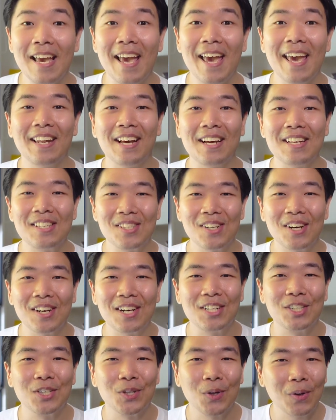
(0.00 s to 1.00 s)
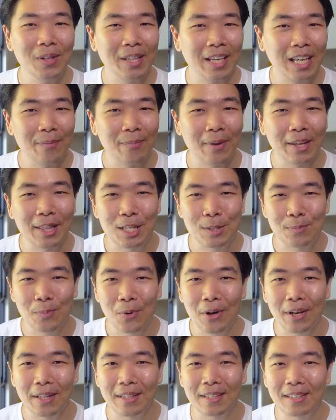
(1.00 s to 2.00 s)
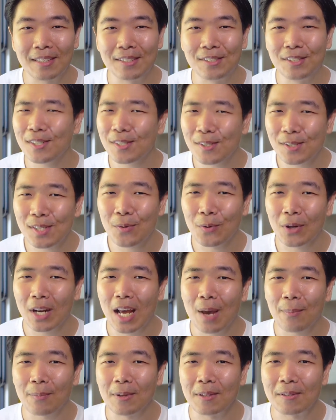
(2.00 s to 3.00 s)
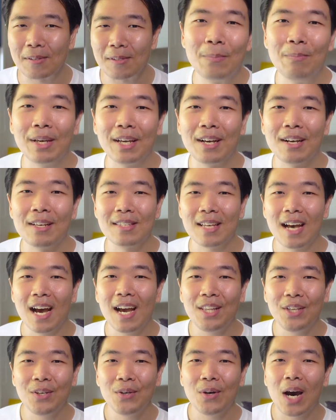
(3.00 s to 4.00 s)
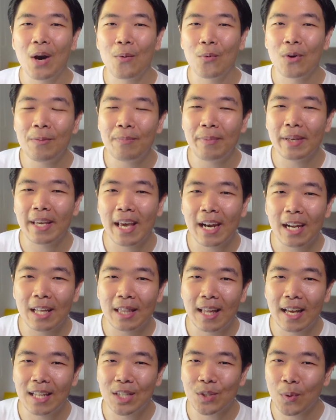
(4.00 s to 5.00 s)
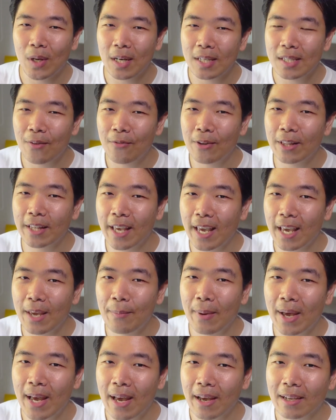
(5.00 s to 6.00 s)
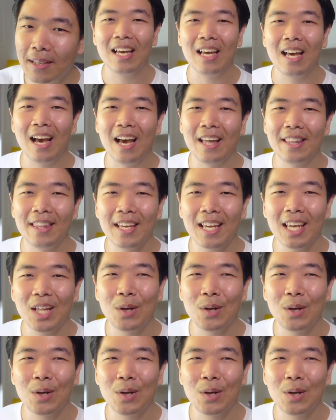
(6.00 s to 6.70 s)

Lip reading: And I started trolling him at this point just to see what happens, because I knew I wouldn't be getting that 27k back. I think it